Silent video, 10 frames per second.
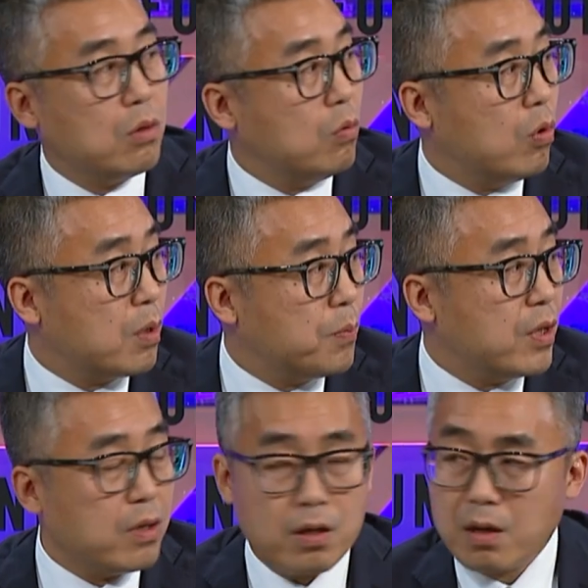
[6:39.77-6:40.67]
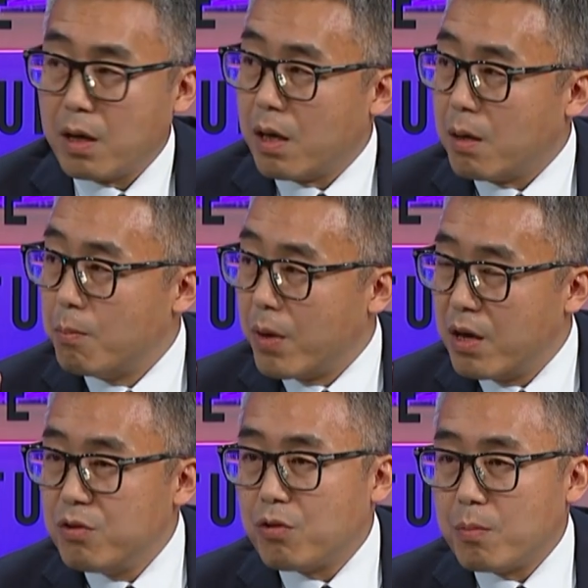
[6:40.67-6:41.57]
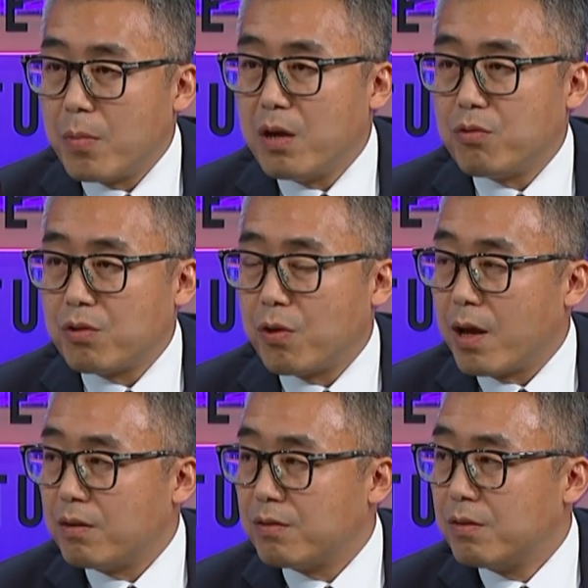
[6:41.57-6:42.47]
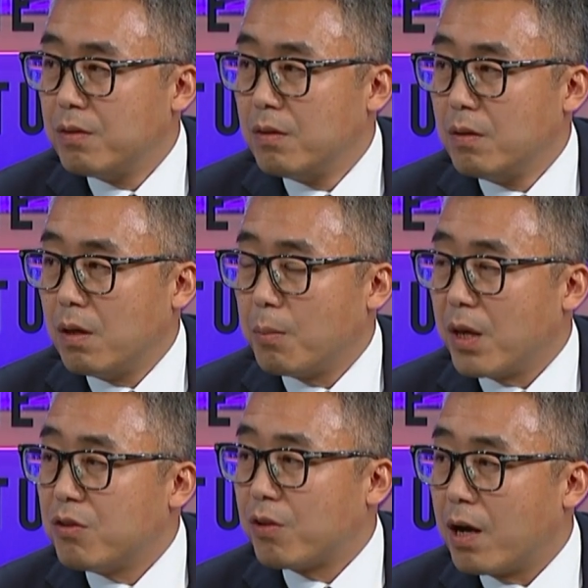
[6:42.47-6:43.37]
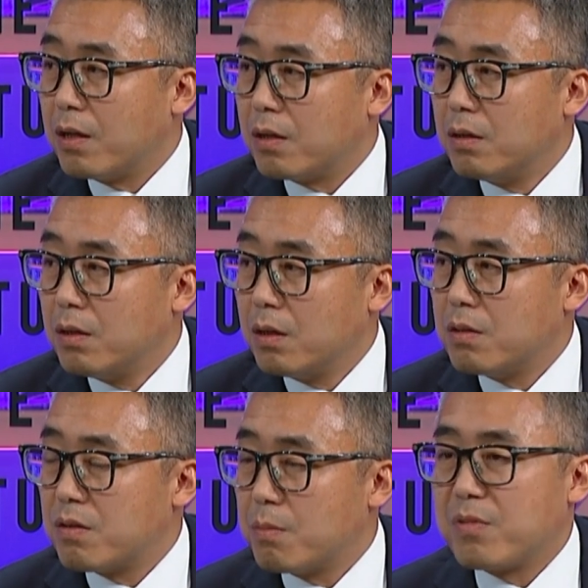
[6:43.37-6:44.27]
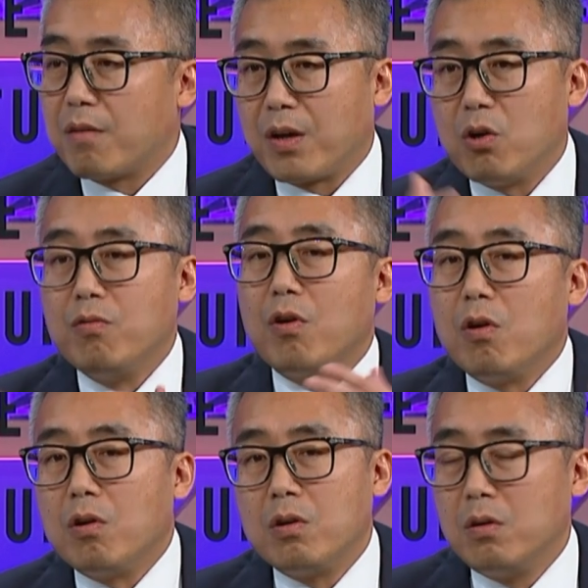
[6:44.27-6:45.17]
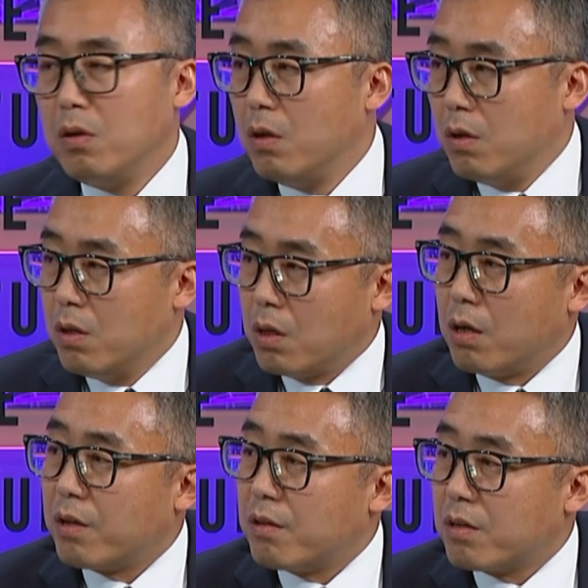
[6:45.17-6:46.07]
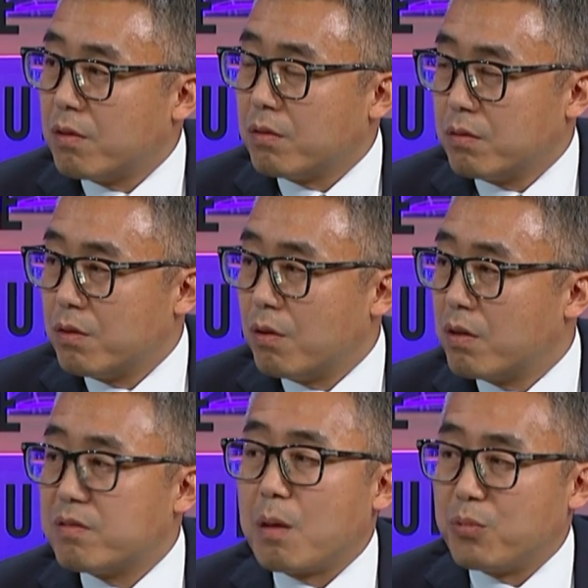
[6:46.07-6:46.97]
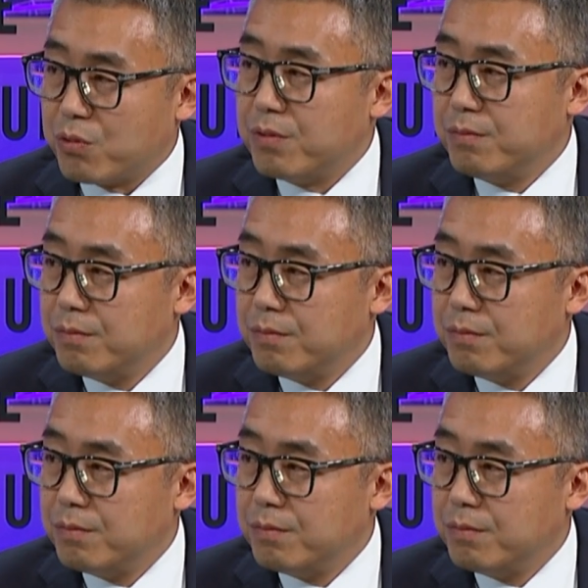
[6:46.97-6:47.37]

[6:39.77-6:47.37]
would be a major, major change, I mean, in China, in terms of the overall content con, you know, consumption.